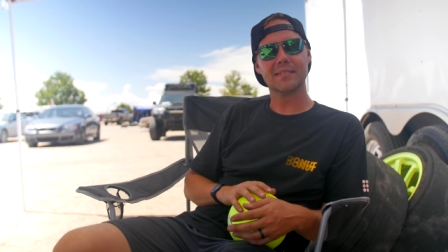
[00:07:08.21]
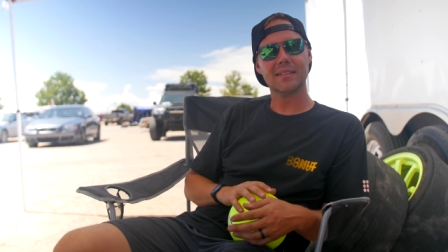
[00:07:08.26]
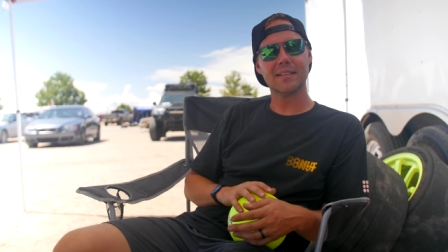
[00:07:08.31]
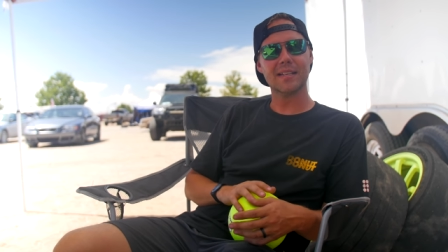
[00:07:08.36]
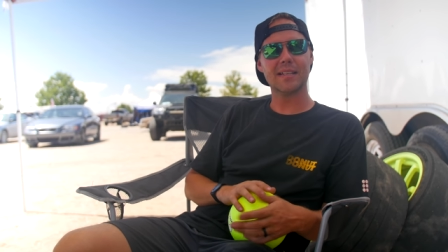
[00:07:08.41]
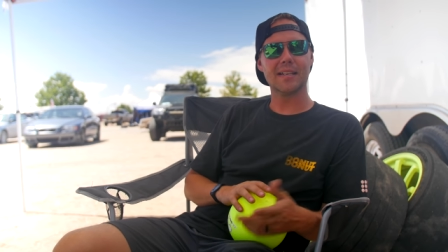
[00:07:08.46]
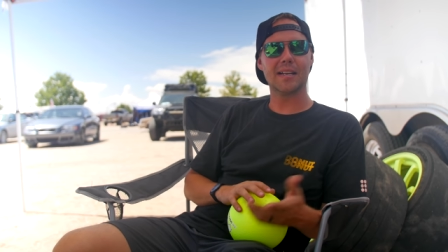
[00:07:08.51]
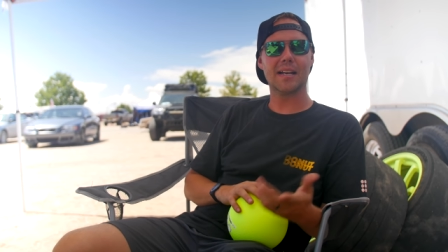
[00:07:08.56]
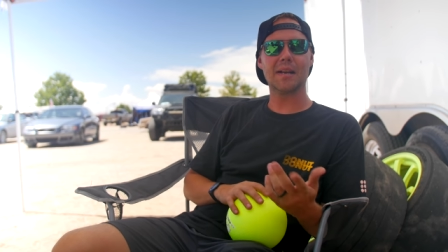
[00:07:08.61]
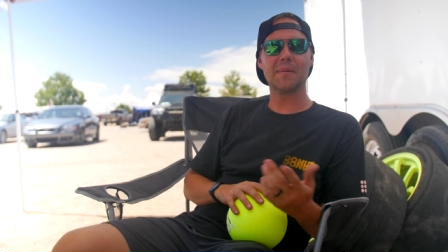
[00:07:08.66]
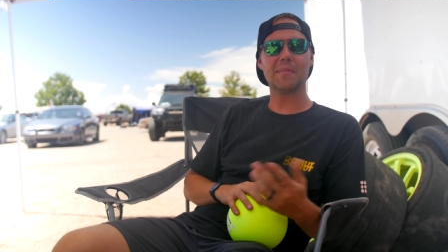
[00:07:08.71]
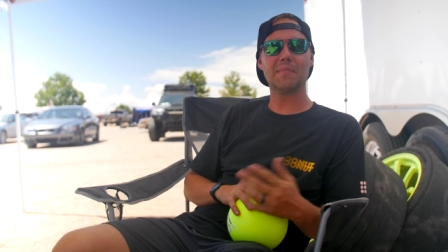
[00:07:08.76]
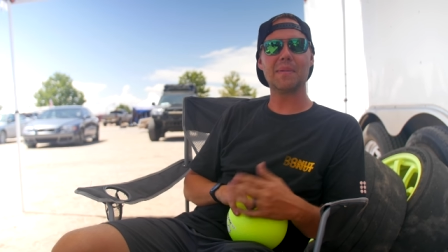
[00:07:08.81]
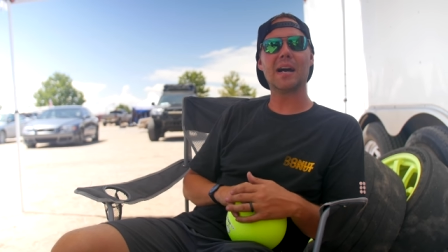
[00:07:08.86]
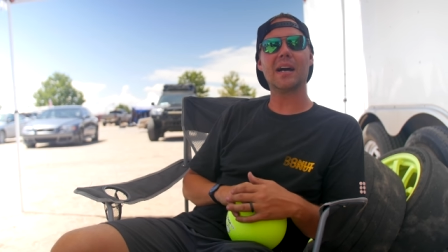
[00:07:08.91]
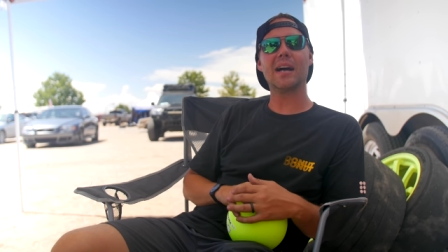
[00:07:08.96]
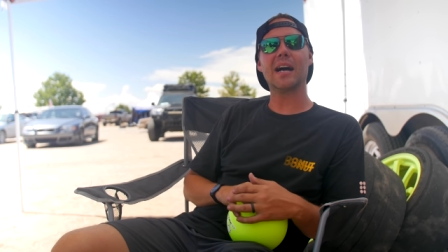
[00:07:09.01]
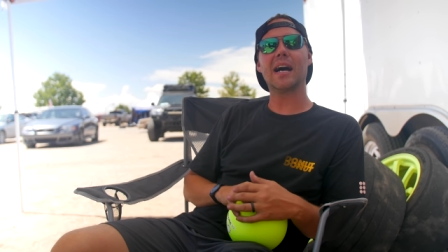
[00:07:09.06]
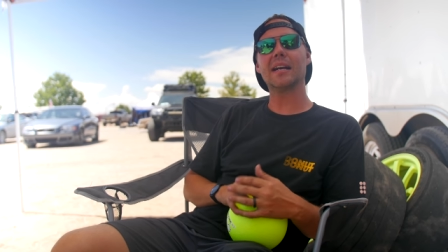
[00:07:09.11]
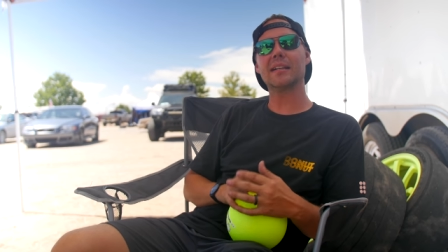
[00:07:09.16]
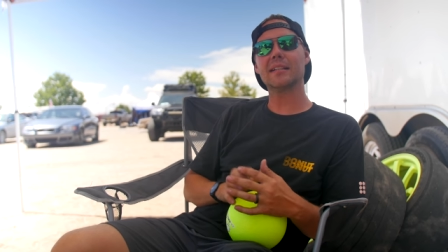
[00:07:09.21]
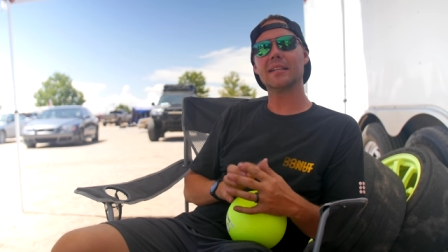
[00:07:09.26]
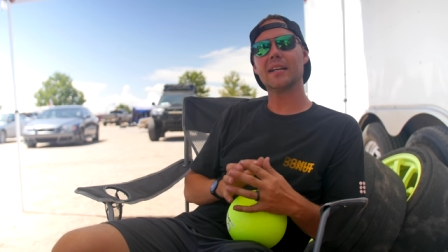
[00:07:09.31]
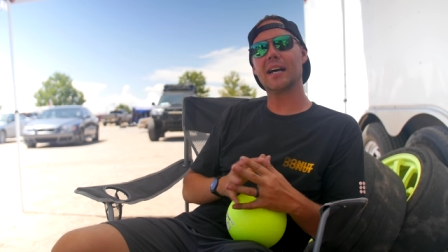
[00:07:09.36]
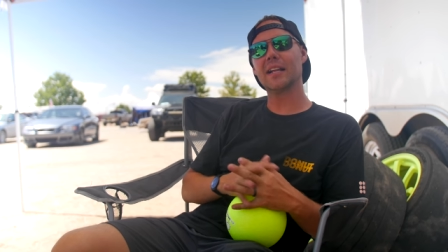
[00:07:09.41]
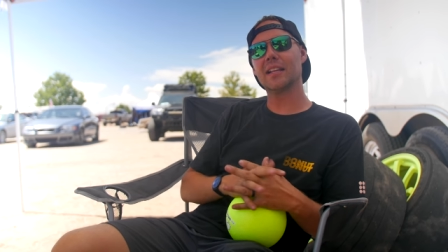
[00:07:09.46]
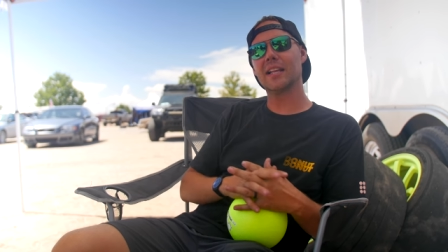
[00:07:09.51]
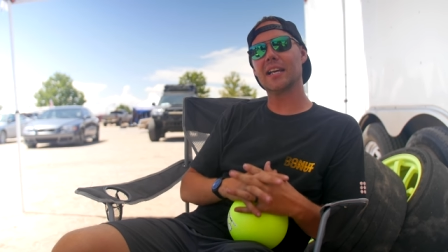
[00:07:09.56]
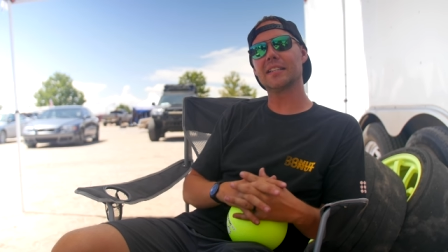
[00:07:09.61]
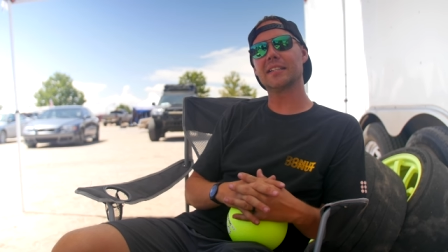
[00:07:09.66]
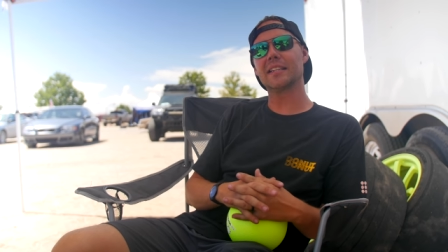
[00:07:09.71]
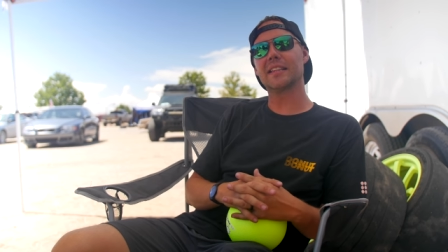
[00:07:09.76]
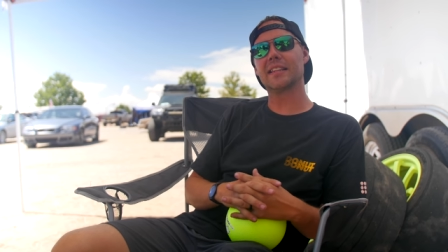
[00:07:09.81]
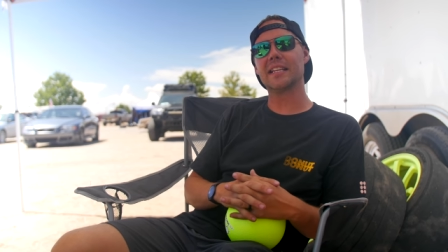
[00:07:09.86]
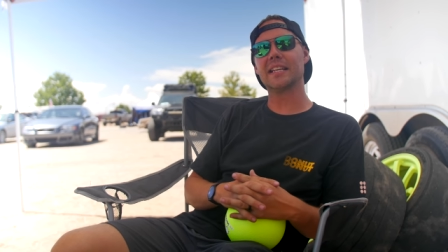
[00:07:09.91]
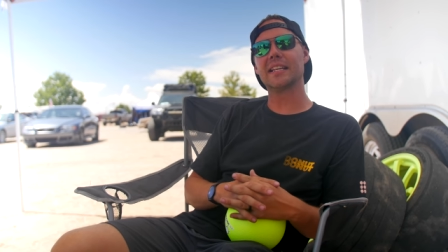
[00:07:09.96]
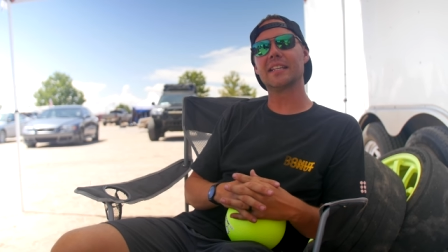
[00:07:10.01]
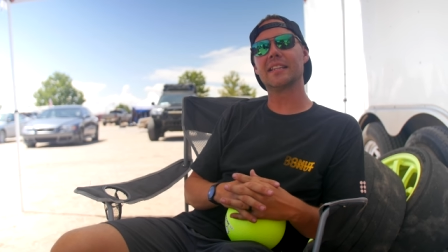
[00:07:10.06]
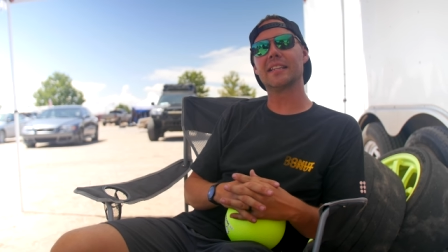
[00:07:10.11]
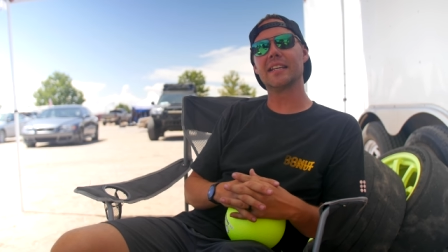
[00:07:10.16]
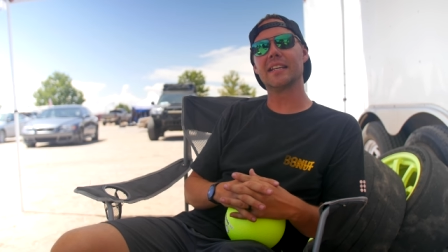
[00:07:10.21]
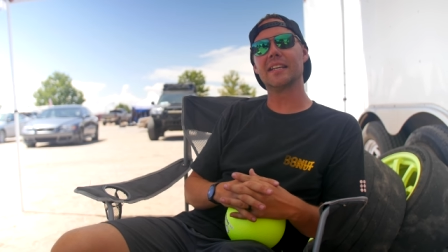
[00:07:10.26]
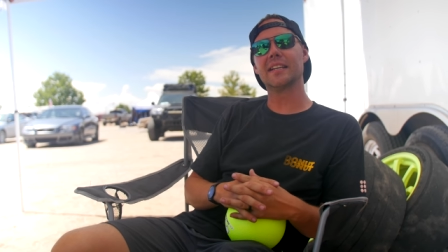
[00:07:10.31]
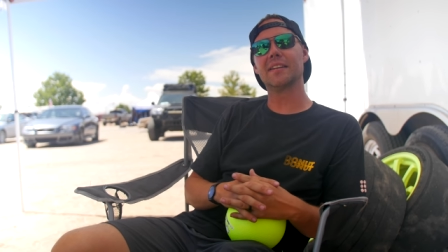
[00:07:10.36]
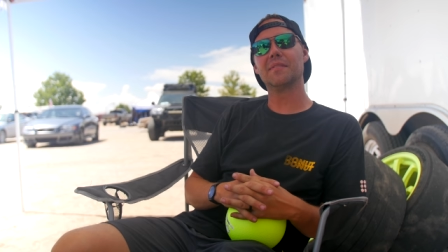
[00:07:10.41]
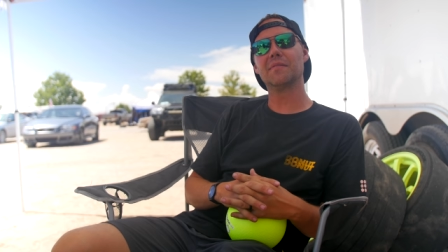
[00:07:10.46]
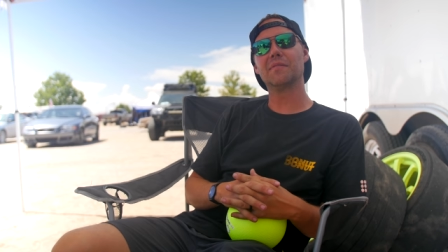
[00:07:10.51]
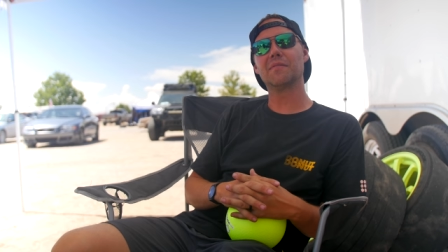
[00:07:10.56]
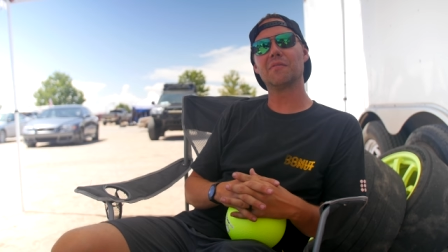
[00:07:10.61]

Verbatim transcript: I, I, I like to think that